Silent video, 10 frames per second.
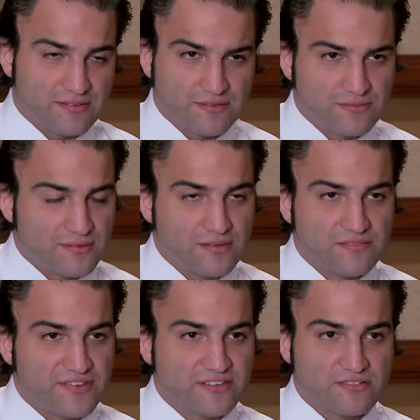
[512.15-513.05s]
He was an
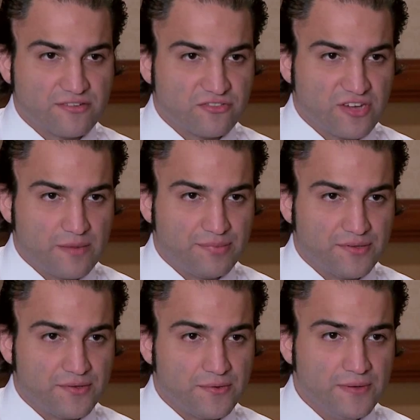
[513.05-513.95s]
investor in
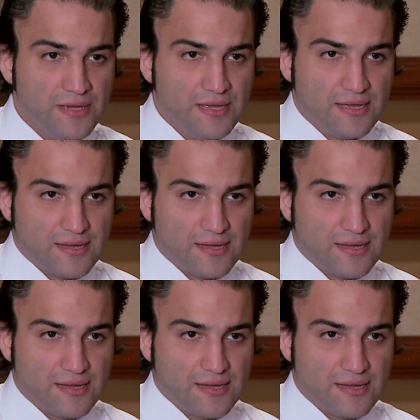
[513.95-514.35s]
JetBlue,